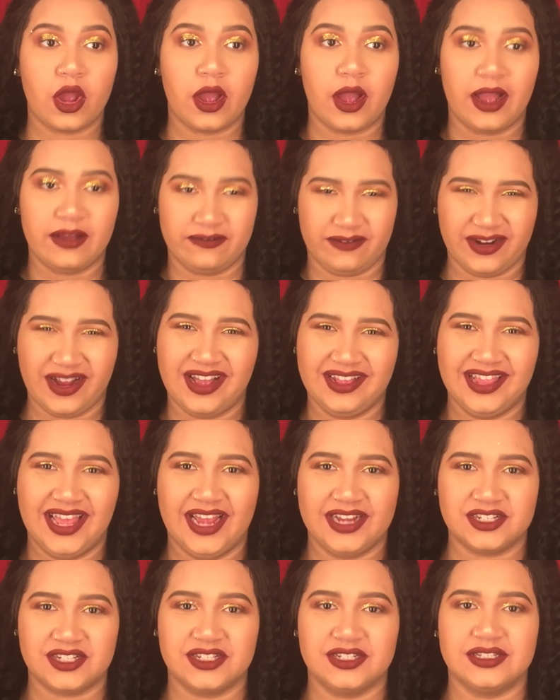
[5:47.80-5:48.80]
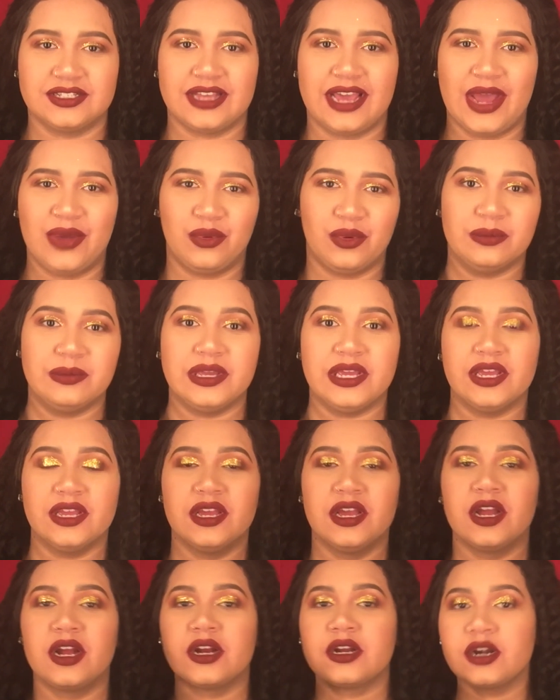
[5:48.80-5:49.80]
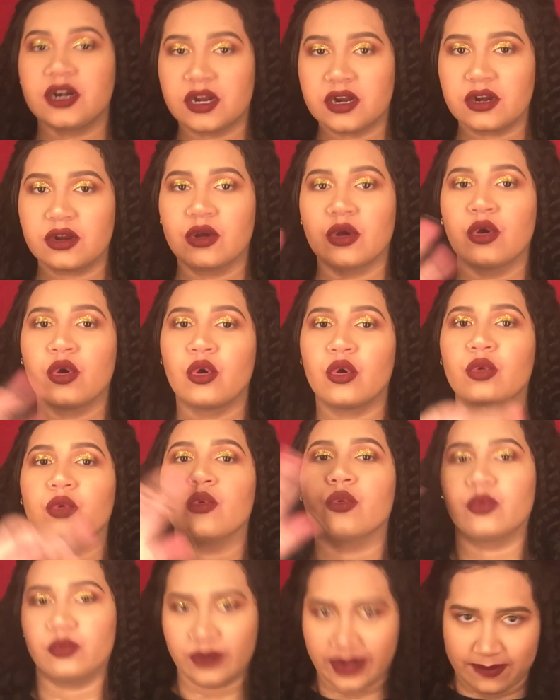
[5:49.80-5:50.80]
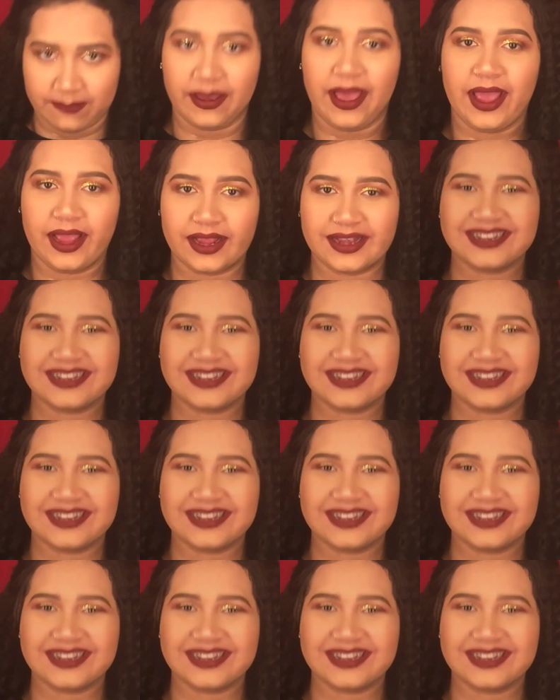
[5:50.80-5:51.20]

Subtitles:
I forgot lashes. I will be right back.